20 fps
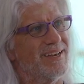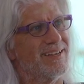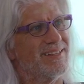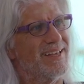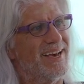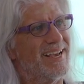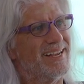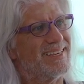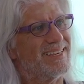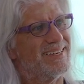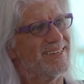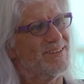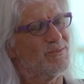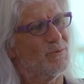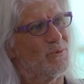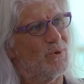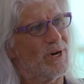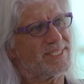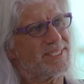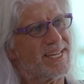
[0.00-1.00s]
like
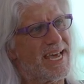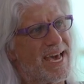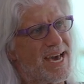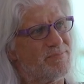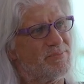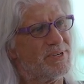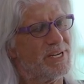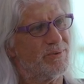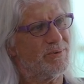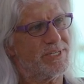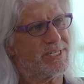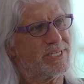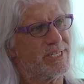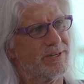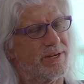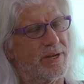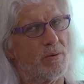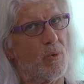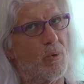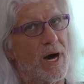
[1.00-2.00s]
what's happening with
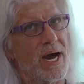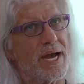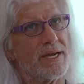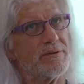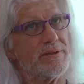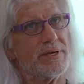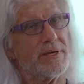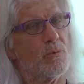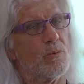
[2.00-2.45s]
Siri and why are they